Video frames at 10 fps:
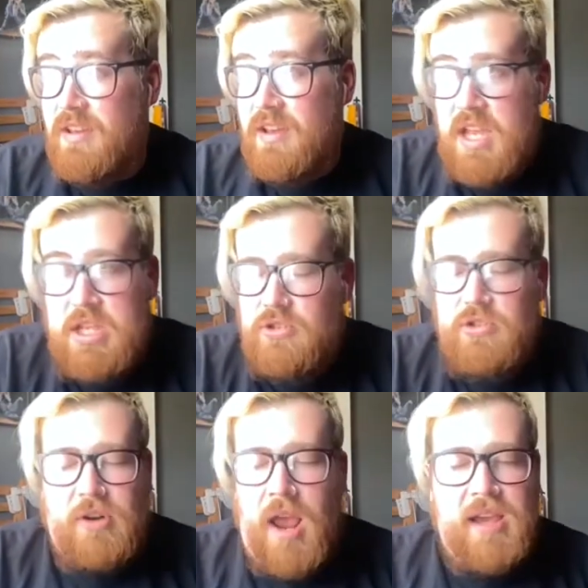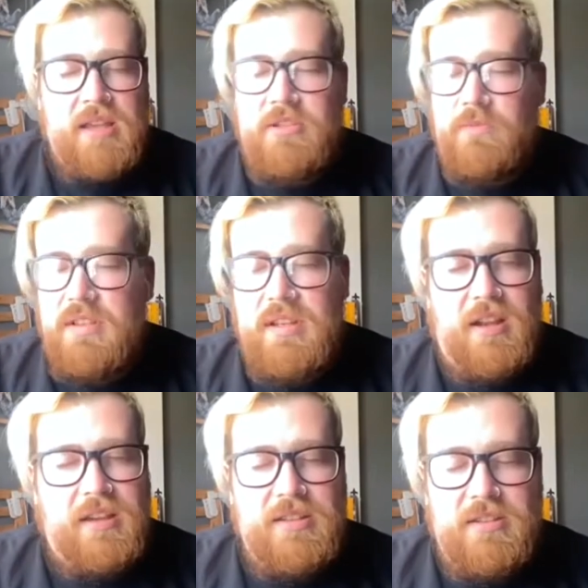it's just drag. It's something you
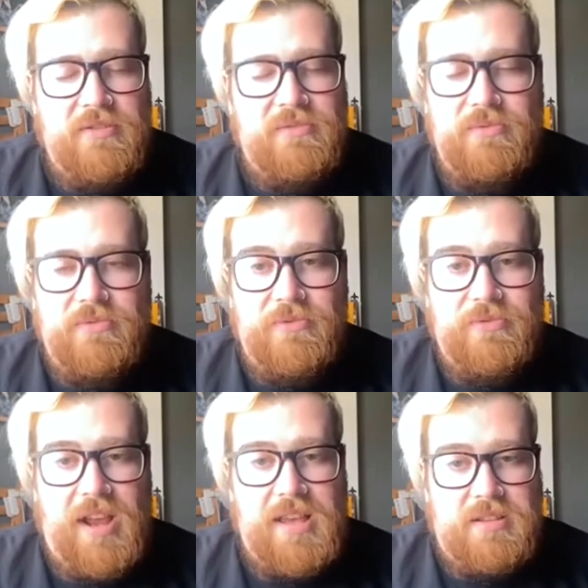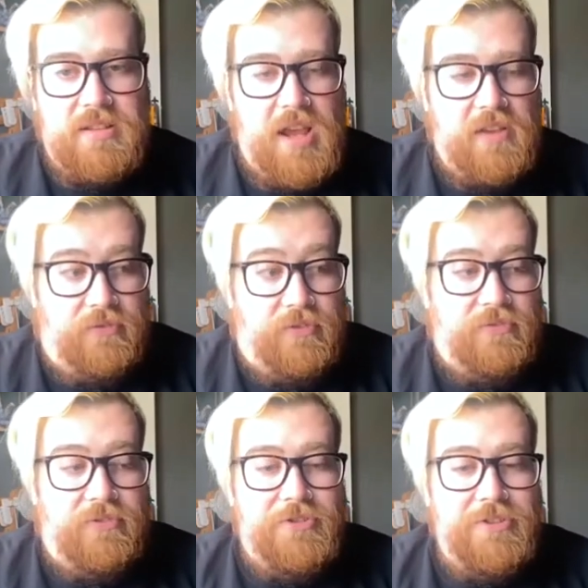like to do as for
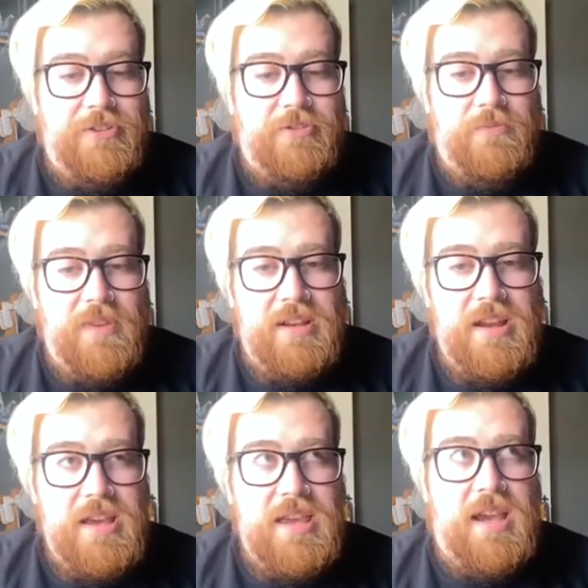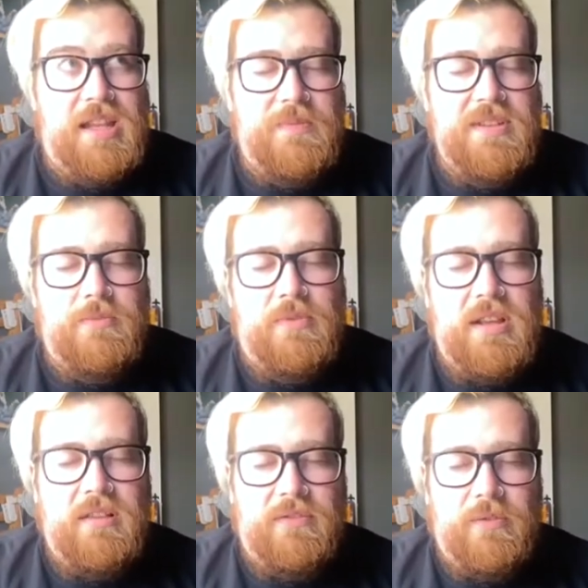fun. You know what I mean? You get to be someone
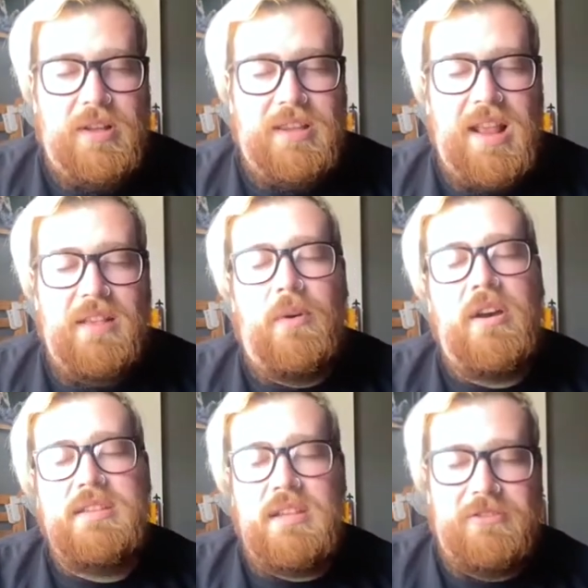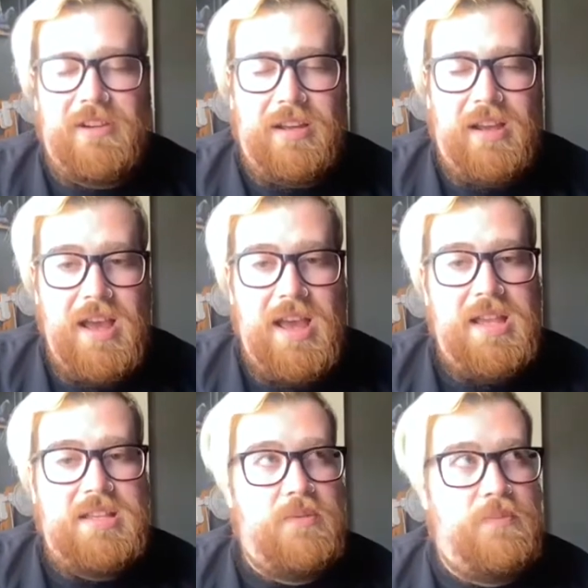else for a while. That's how I see drag.
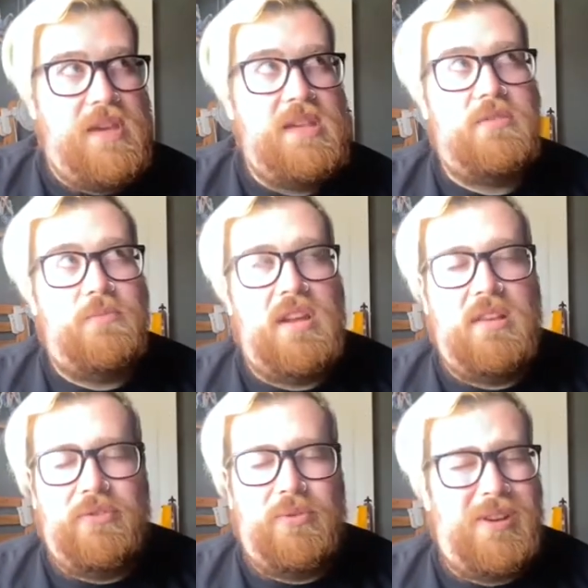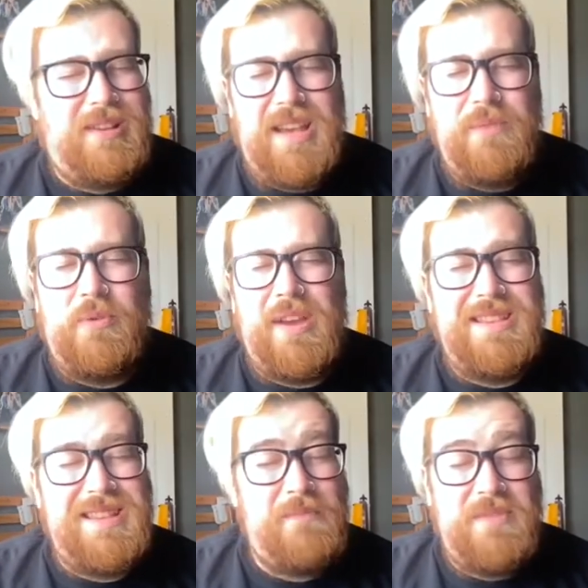It's to be someone else for a while.
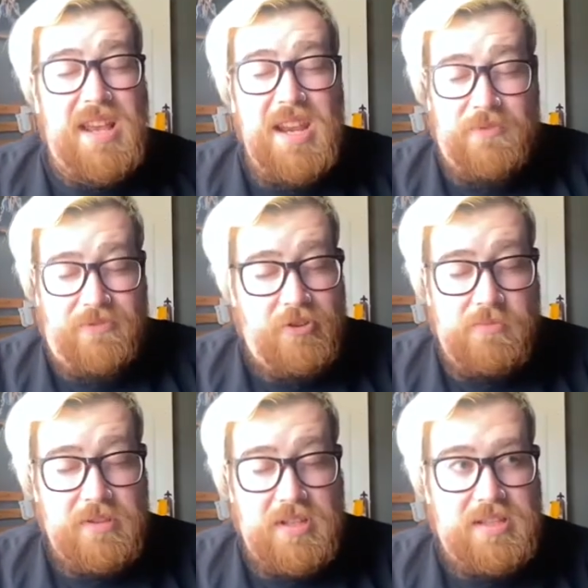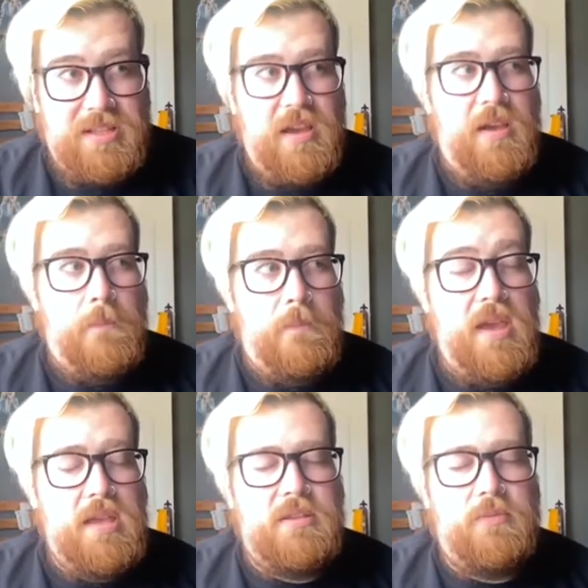It's same as any performance. It's
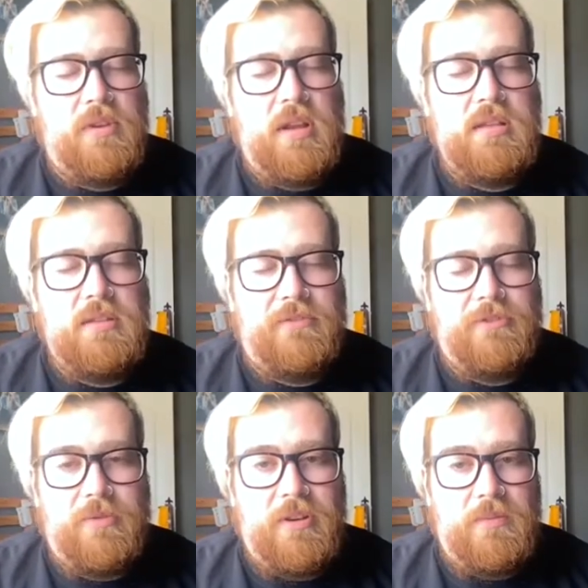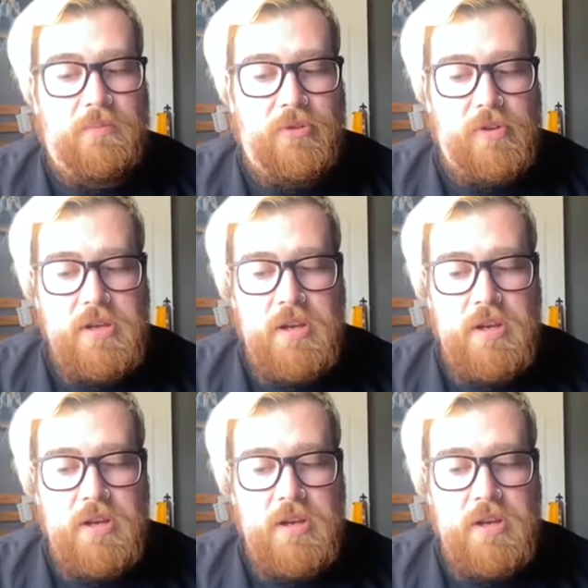being someone else for a while. But